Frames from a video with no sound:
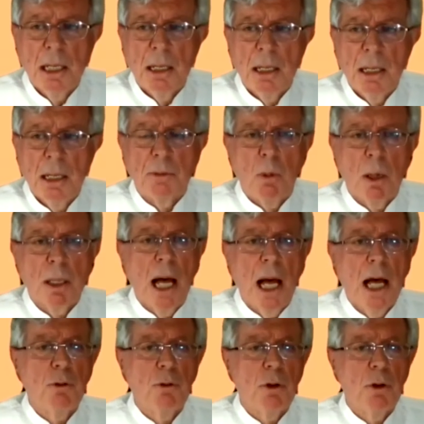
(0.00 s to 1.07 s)
and
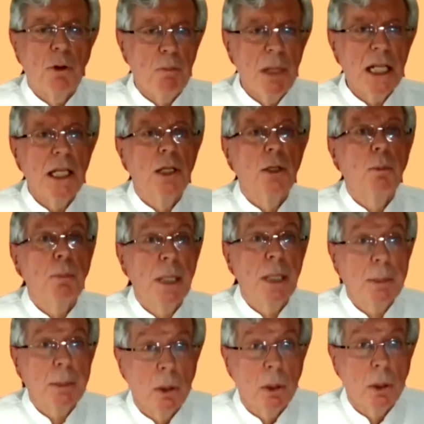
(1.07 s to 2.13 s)
100 million
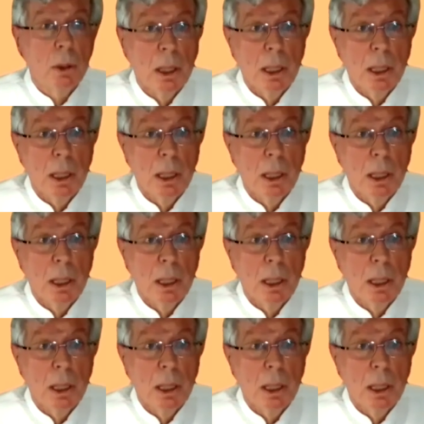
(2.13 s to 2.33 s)
people.